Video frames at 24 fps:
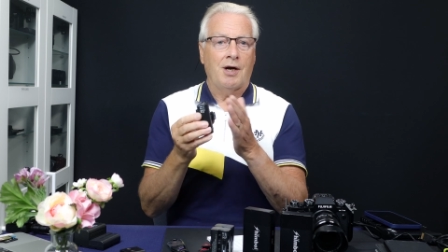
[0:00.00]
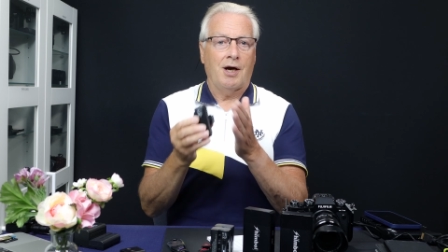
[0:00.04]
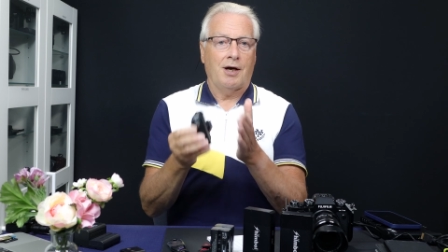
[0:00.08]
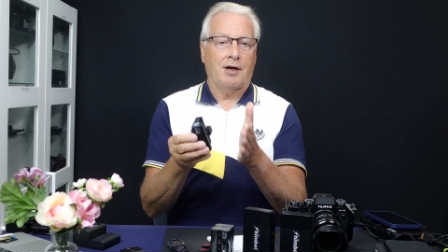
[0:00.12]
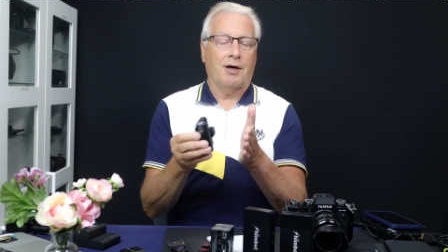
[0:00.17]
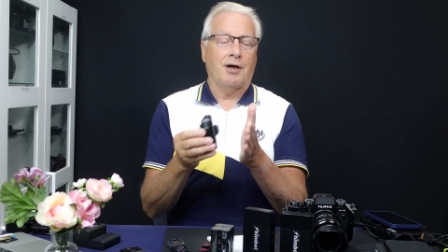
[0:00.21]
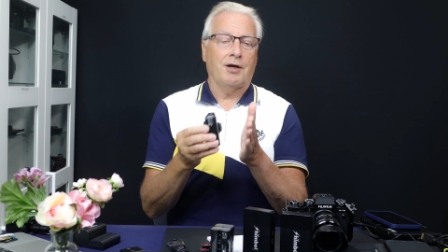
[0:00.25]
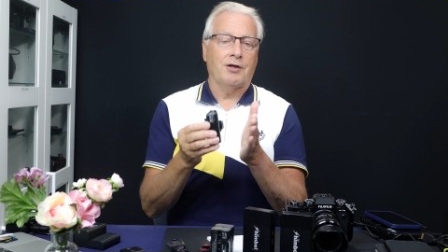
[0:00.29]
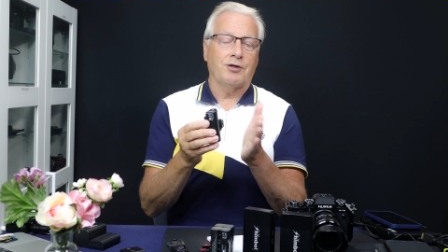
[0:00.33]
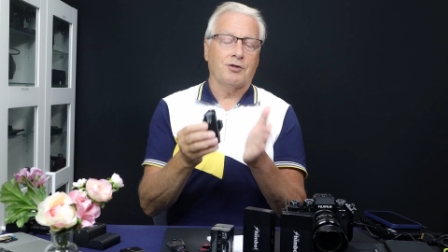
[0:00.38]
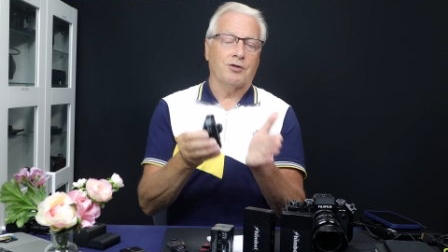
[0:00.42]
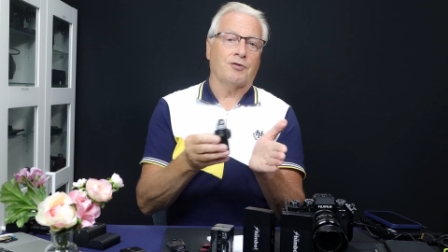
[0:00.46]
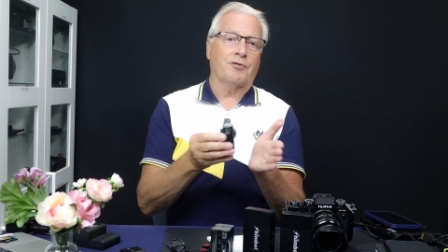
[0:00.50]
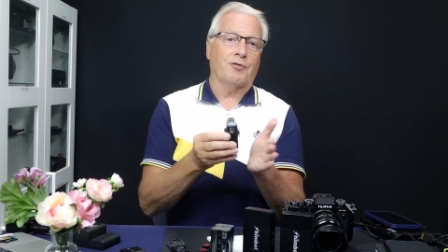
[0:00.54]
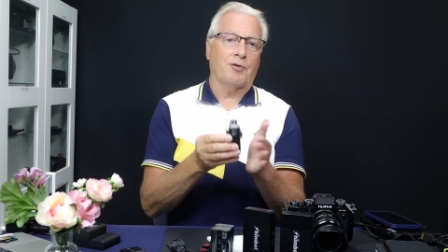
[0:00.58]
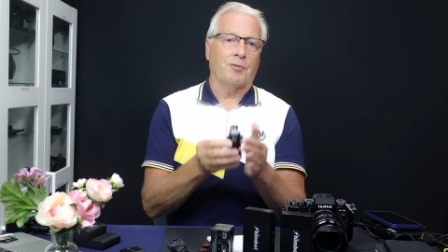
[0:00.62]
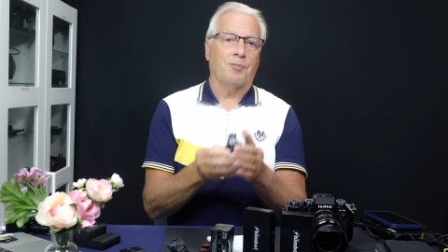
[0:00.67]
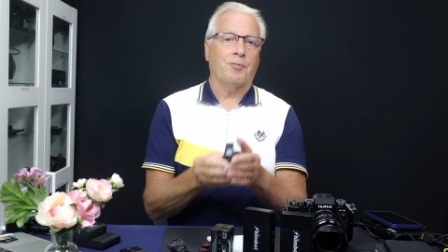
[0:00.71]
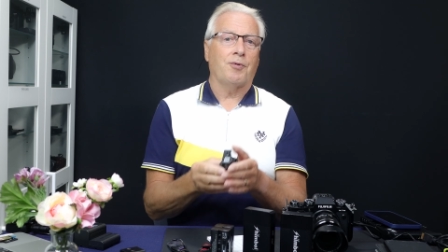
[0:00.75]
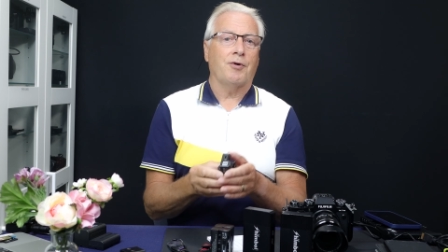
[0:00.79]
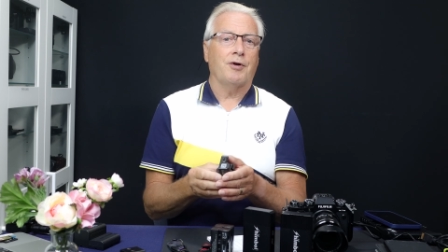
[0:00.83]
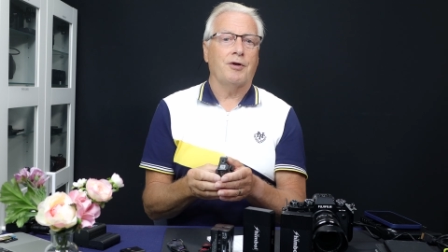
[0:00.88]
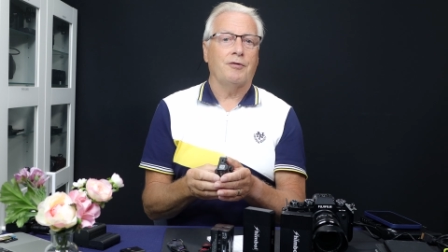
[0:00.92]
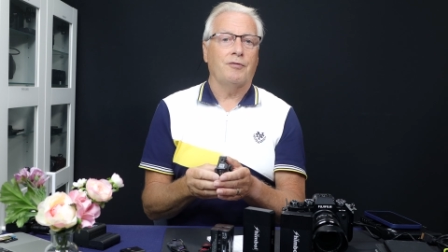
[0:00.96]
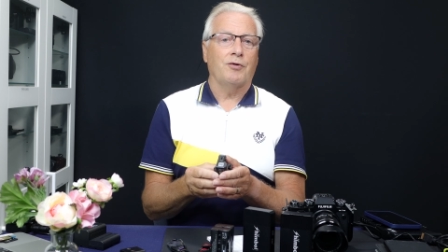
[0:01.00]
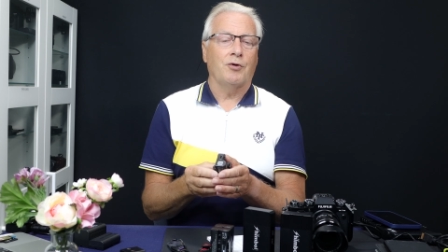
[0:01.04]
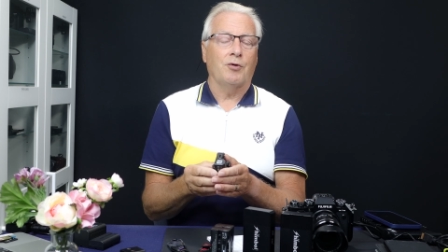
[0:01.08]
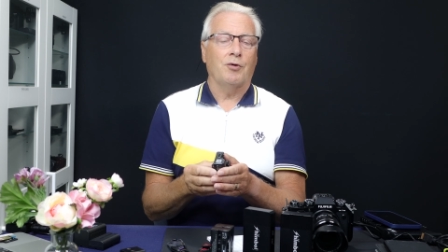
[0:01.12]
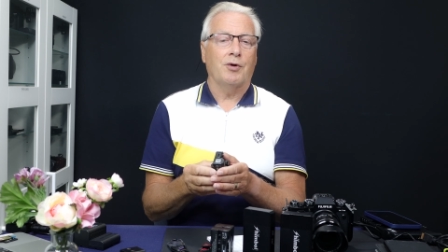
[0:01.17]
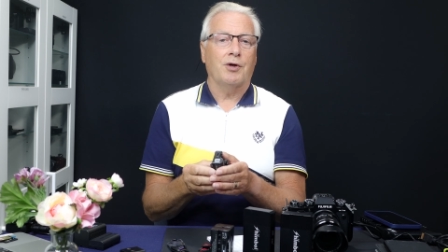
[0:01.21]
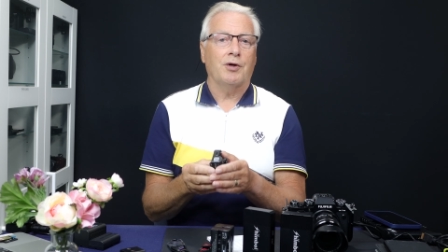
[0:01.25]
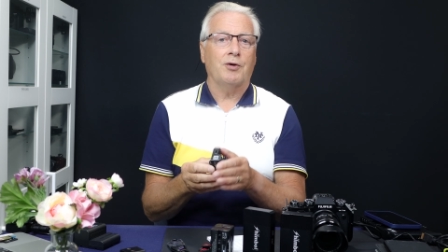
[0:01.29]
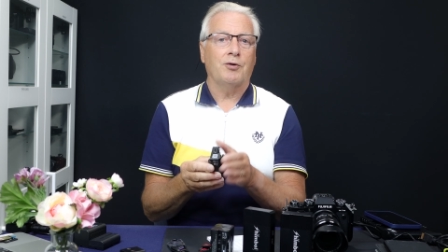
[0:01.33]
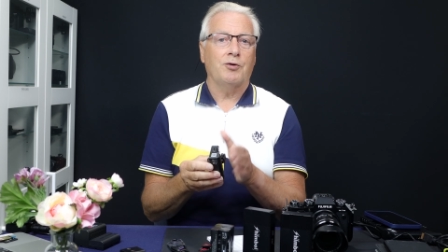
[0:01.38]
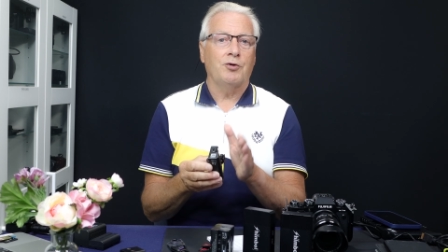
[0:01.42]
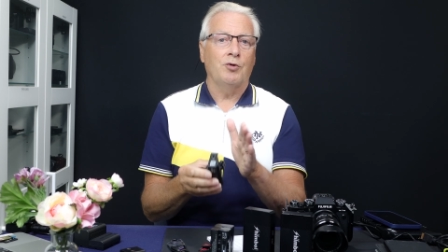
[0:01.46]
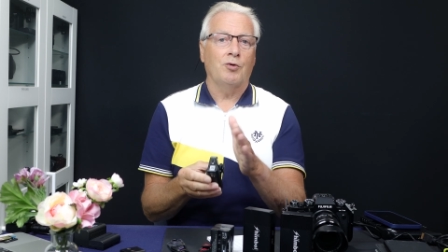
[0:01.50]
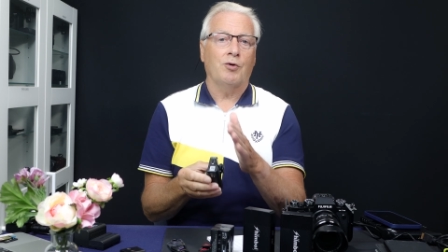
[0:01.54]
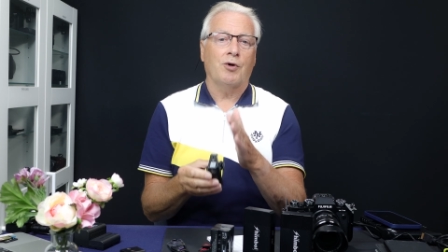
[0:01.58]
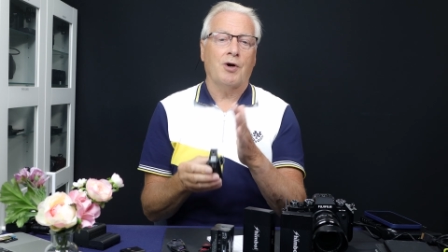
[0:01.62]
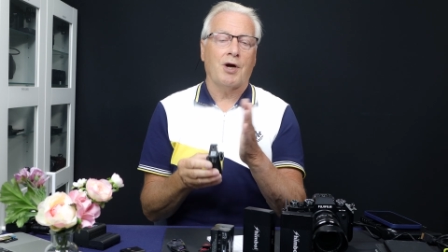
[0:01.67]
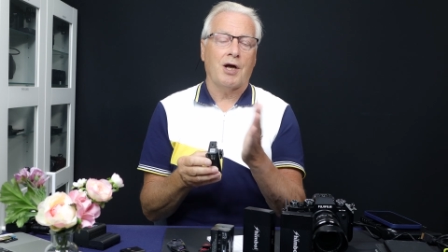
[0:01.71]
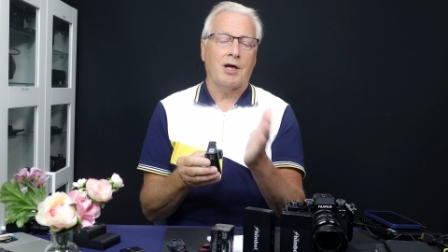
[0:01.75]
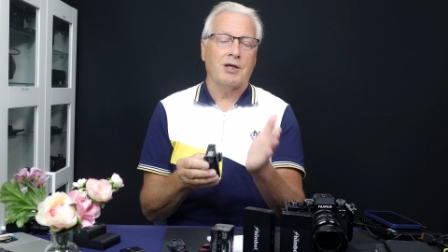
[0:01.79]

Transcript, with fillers: Again just for previewing your